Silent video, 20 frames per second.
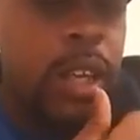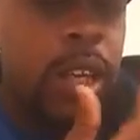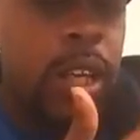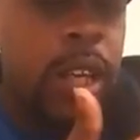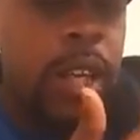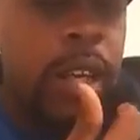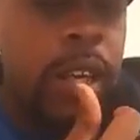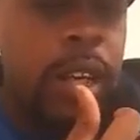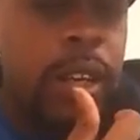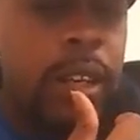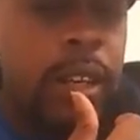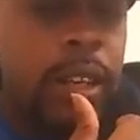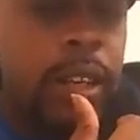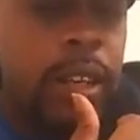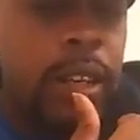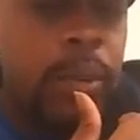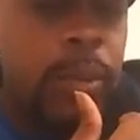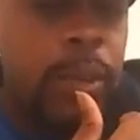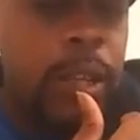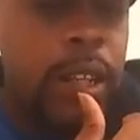And
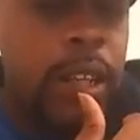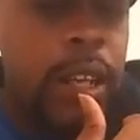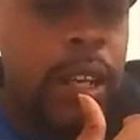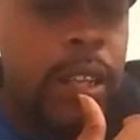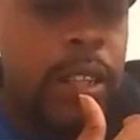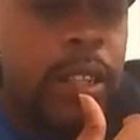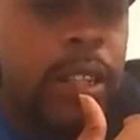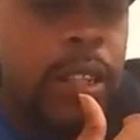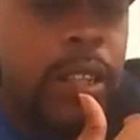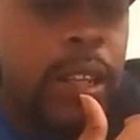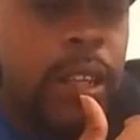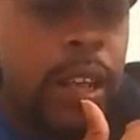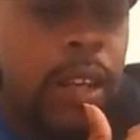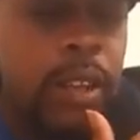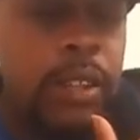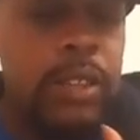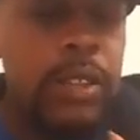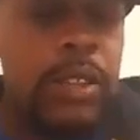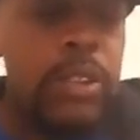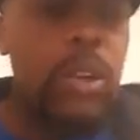uh, we can actually get the
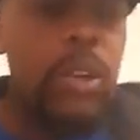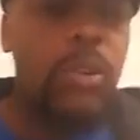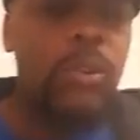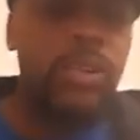house sold